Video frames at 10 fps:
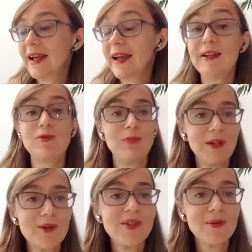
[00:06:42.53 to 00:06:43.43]
And
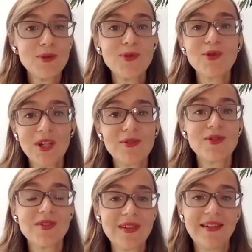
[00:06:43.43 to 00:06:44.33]
because I was so
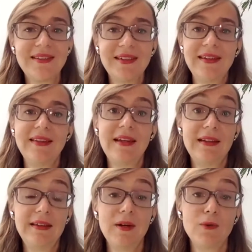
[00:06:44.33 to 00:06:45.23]
interested
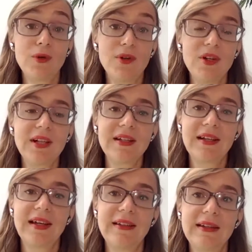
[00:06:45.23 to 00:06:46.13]
in their work
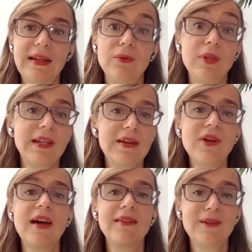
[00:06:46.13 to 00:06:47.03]
and we never
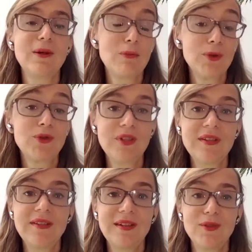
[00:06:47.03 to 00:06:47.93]
had the
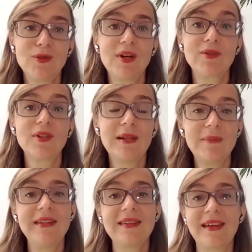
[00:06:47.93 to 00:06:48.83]
opportunity to actually
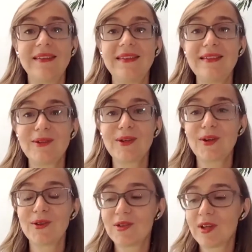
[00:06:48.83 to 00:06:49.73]
meet and
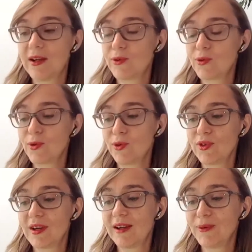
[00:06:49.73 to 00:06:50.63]
discuss, I thought
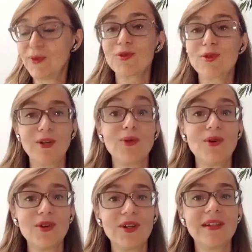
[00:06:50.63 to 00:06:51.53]
I would try to
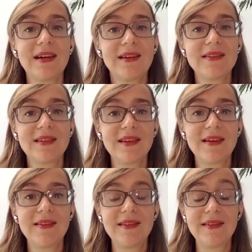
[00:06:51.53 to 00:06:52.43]
organize
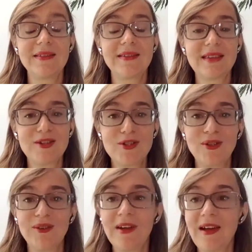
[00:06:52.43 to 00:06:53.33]
this
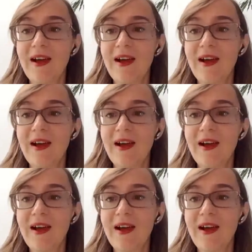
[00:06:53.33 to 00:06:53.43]
session.